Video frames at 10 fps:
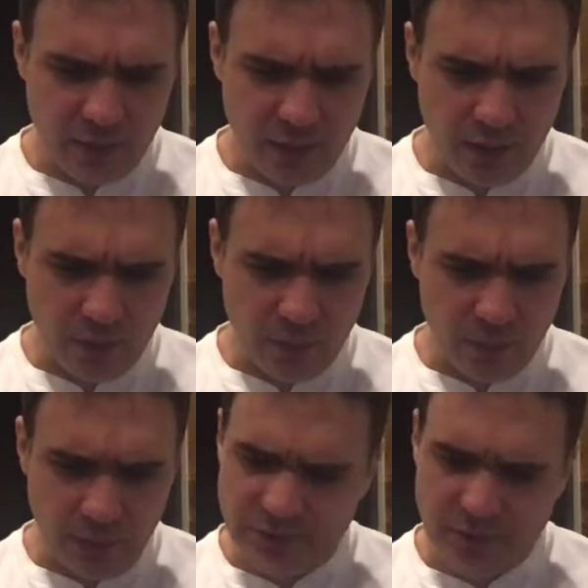uh,
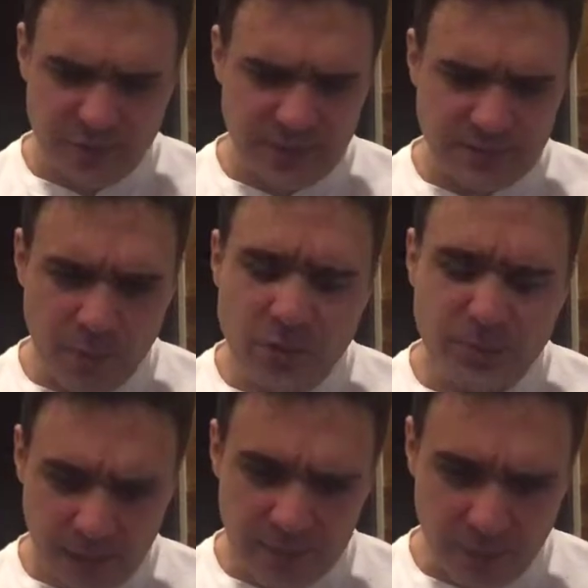Aristotle thinks
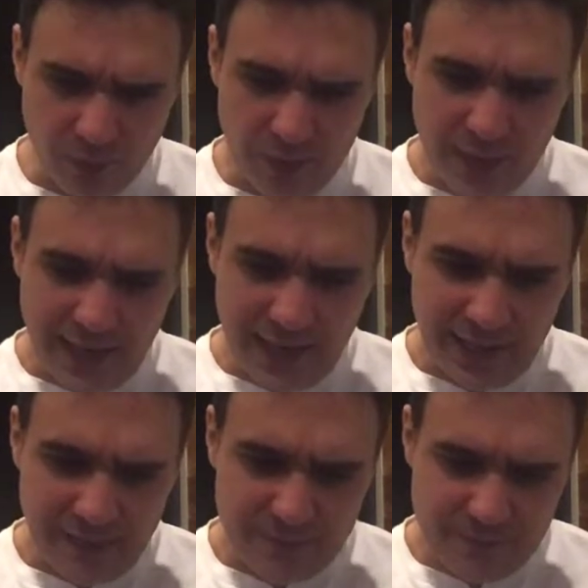most people
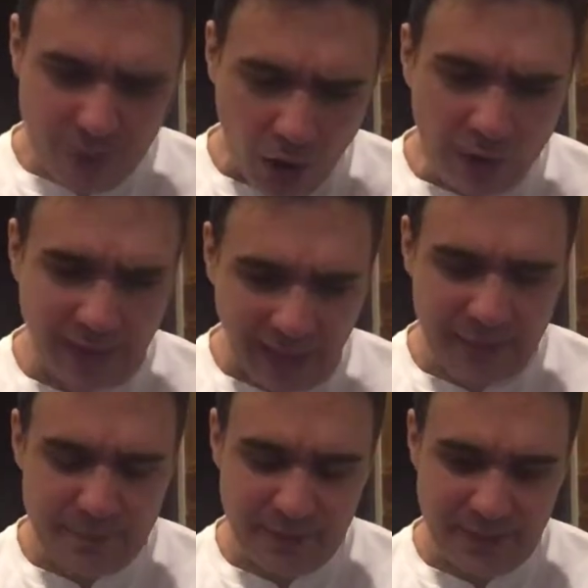aren't
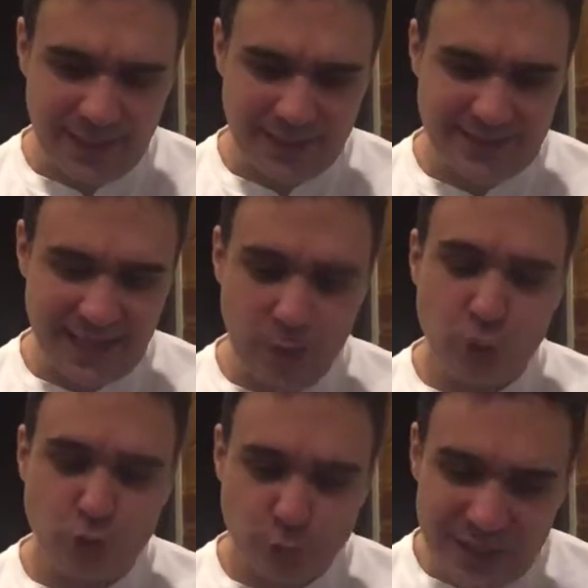happy because they
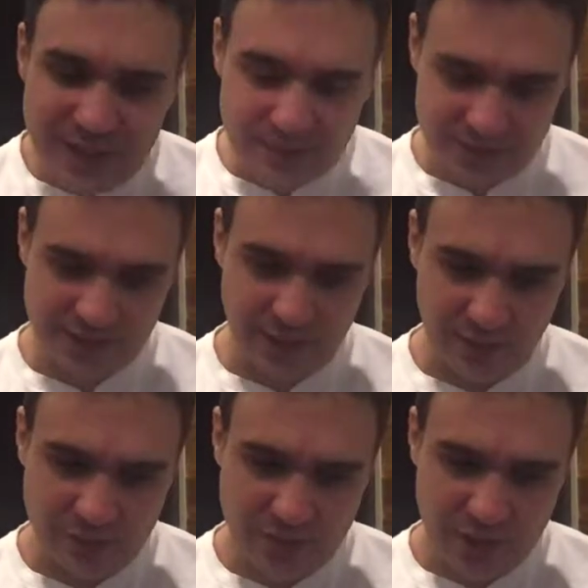don't treat
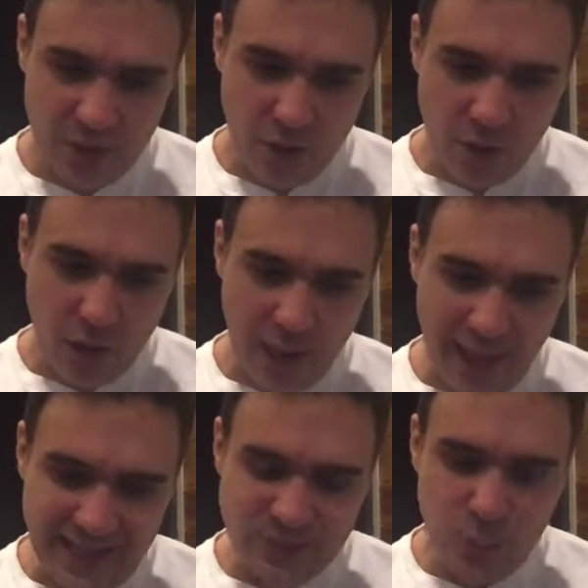themselves
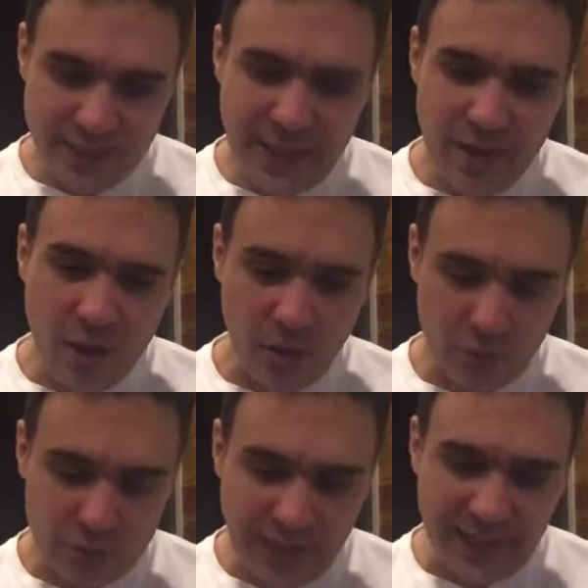as what they are
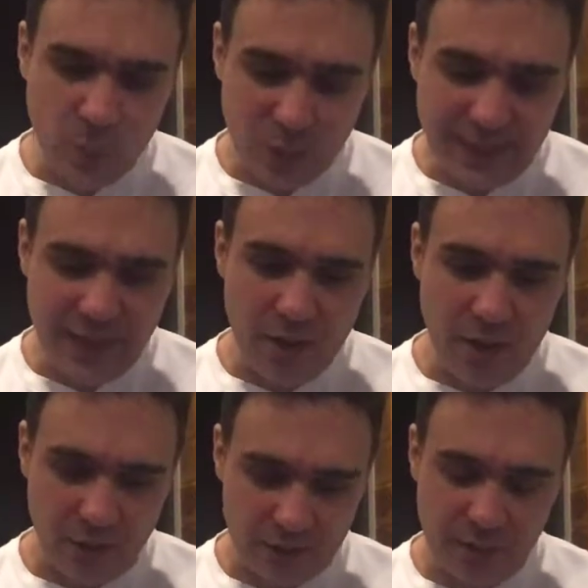or like what they are.